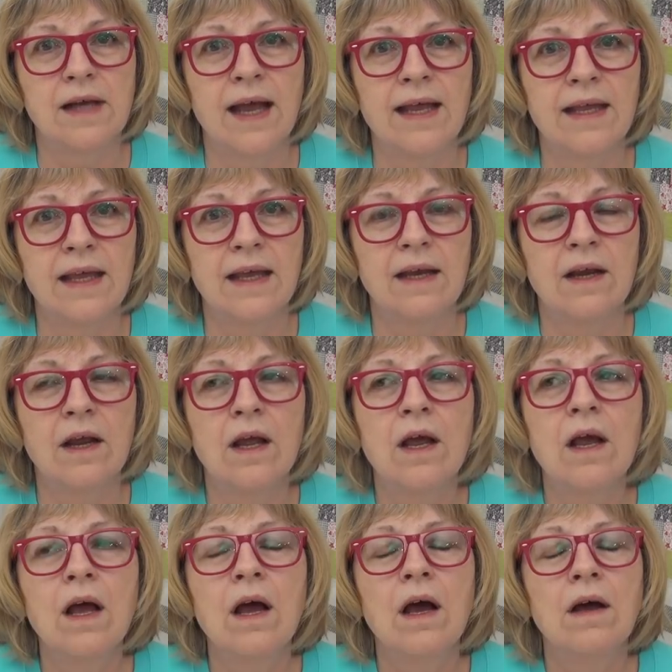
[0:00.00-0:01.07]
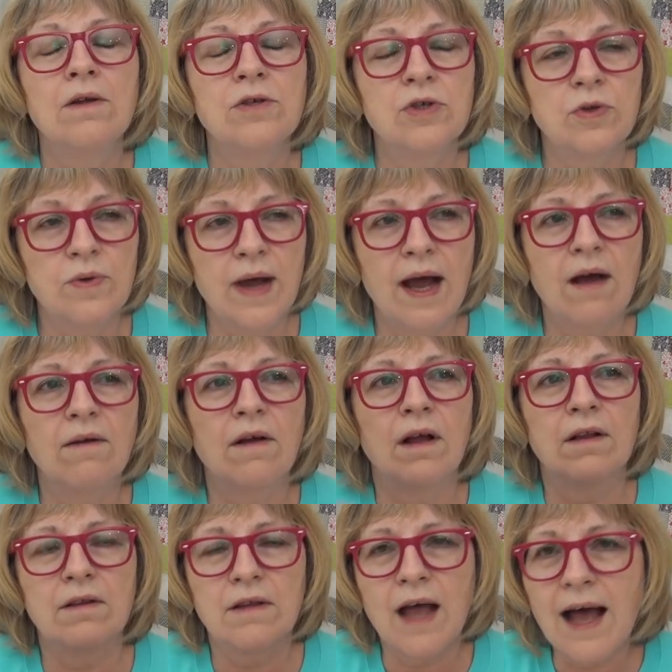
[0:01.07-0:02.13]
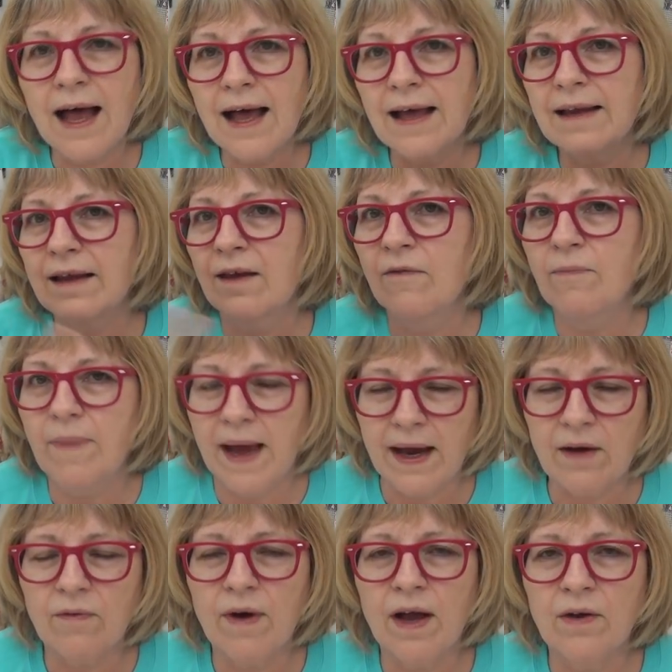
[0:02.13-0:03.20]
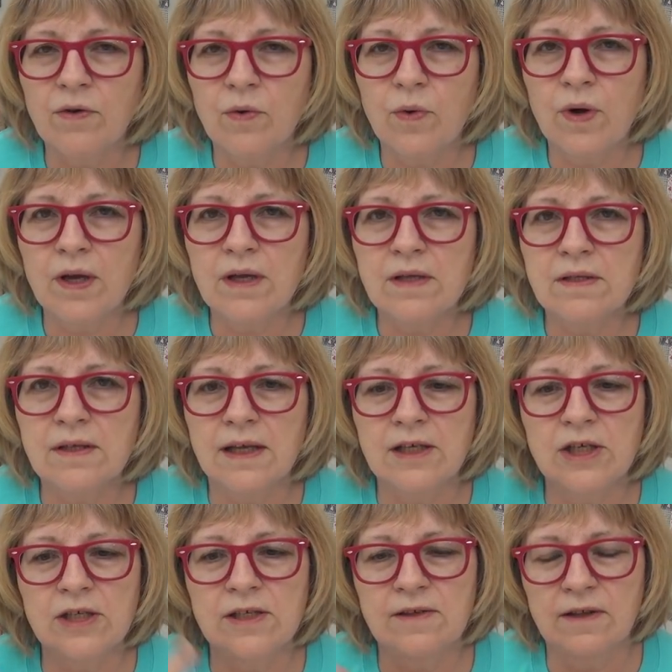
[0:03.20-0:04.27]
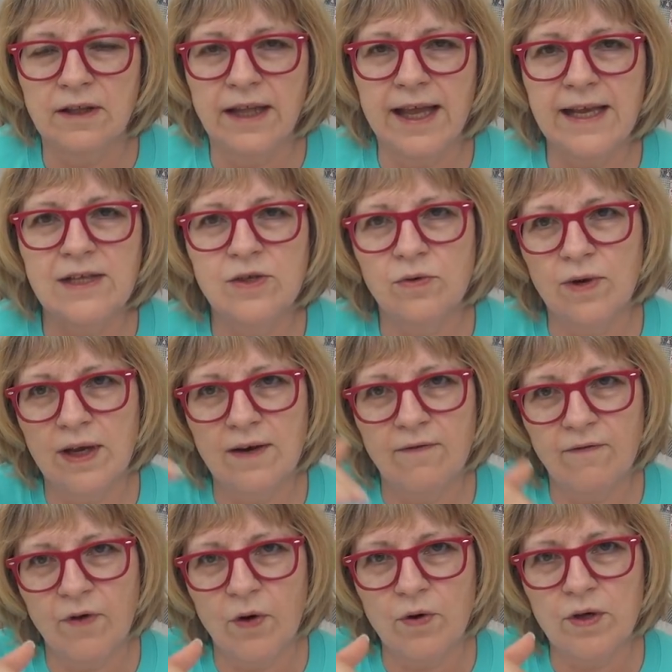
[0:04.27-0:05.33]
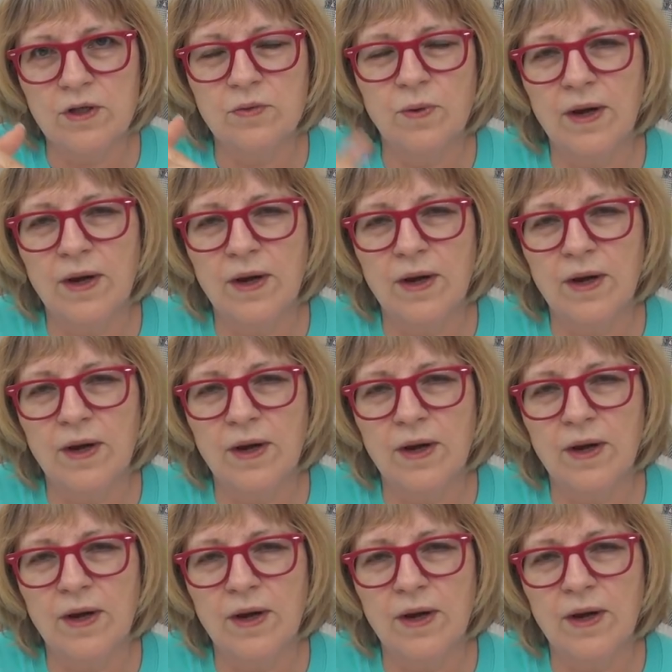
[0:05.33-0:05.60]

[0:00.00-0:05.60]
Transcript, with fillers: I can tune out a lot of background noise and just laser in focus